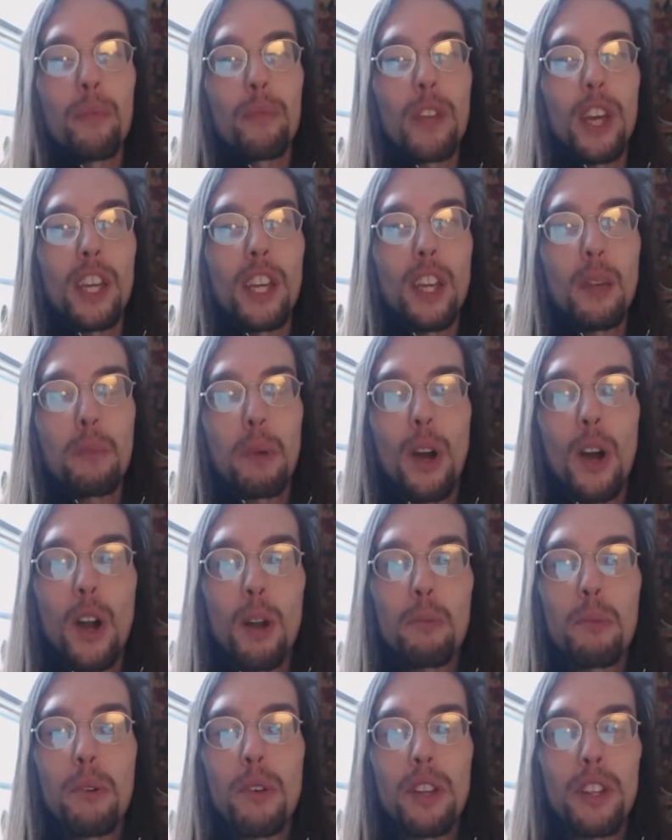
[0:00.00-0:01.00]
they keep
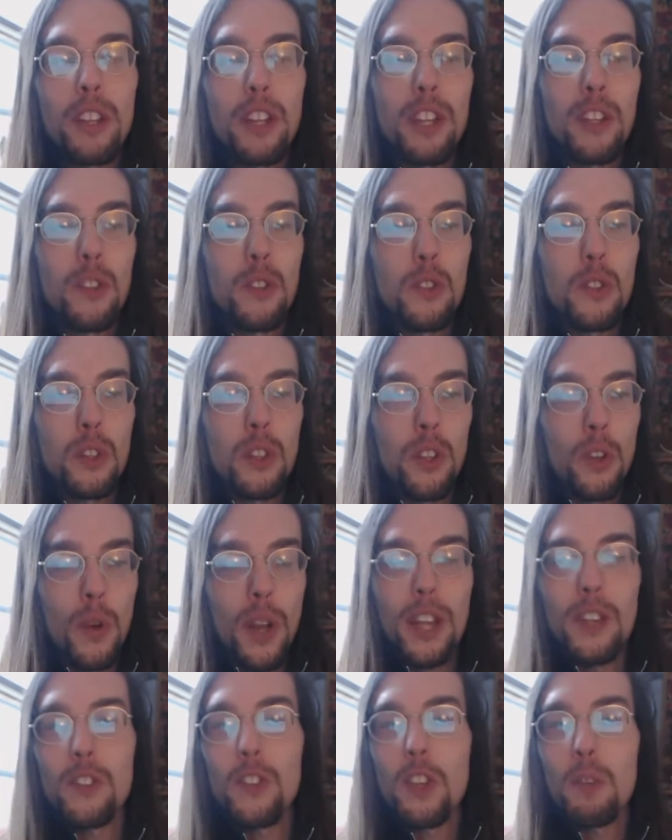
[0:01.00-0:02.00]
harboring these
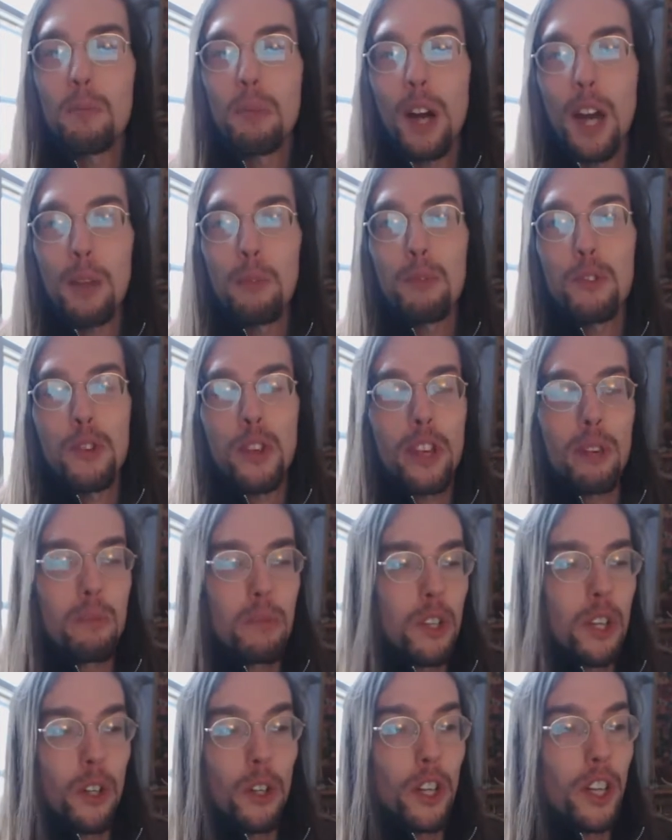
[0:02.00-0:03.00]
crazy pipe
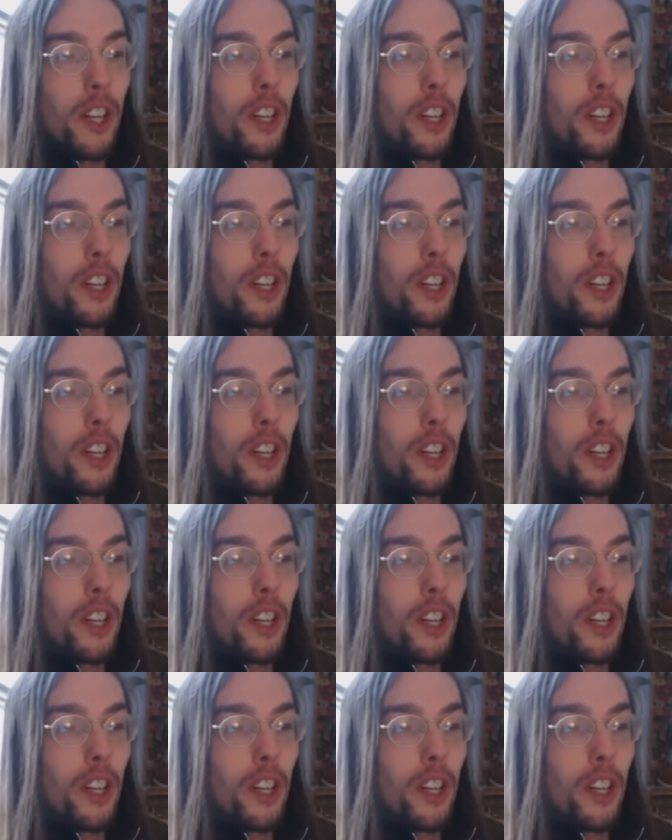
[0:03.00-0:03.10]
dreams.